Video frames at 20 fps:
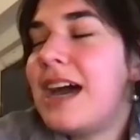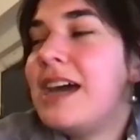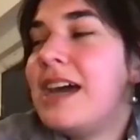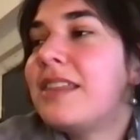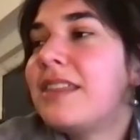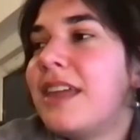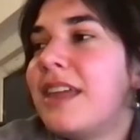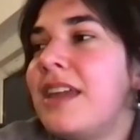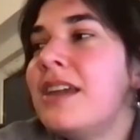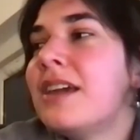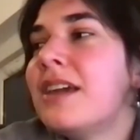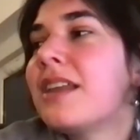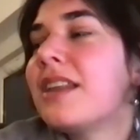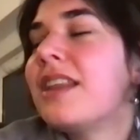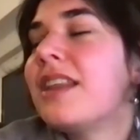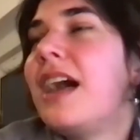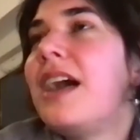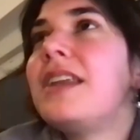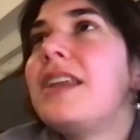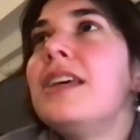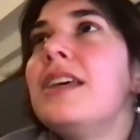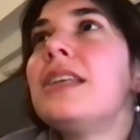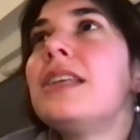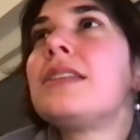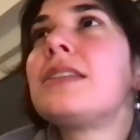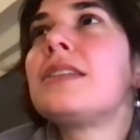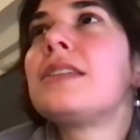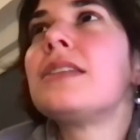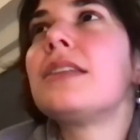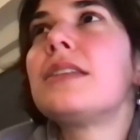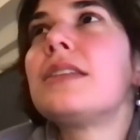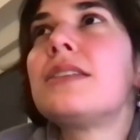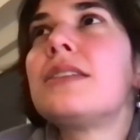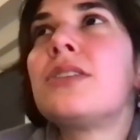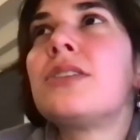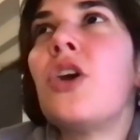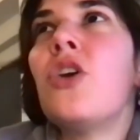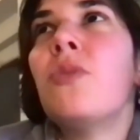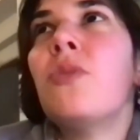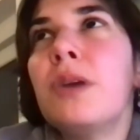I think that is
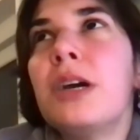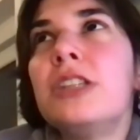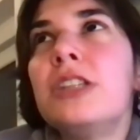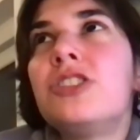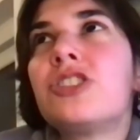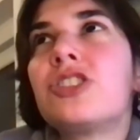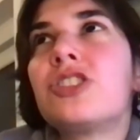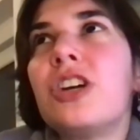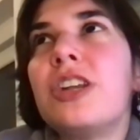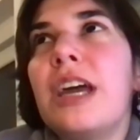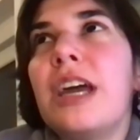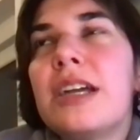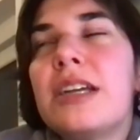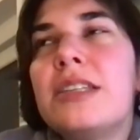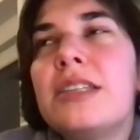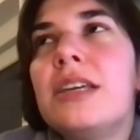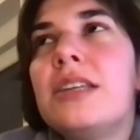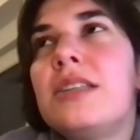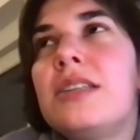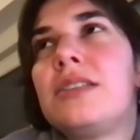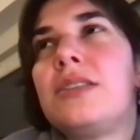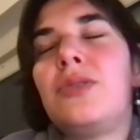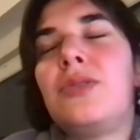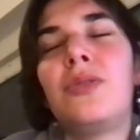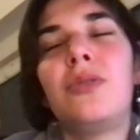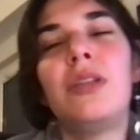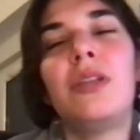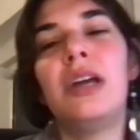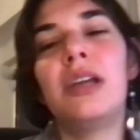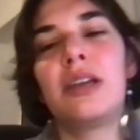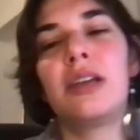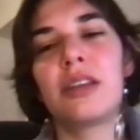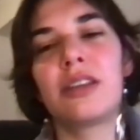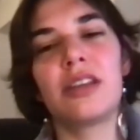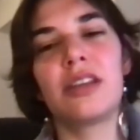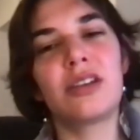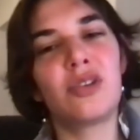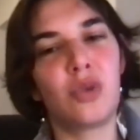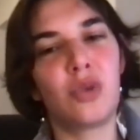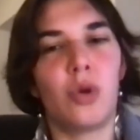so much connected to like
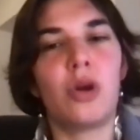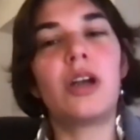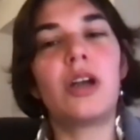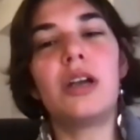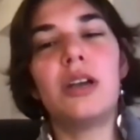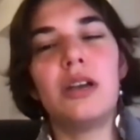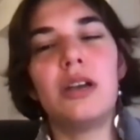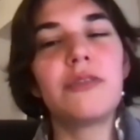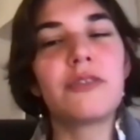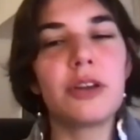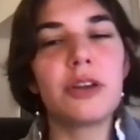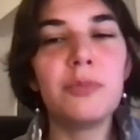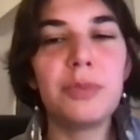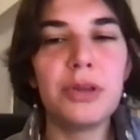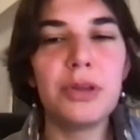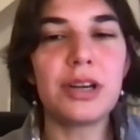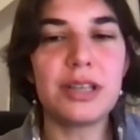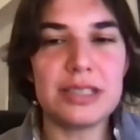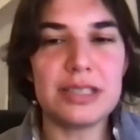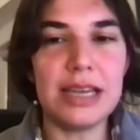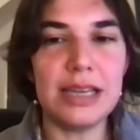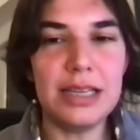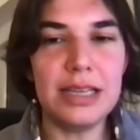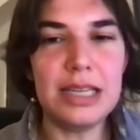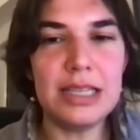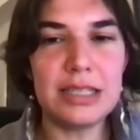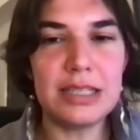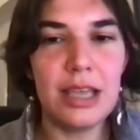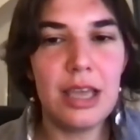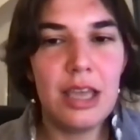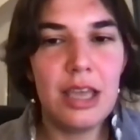the core of computer science,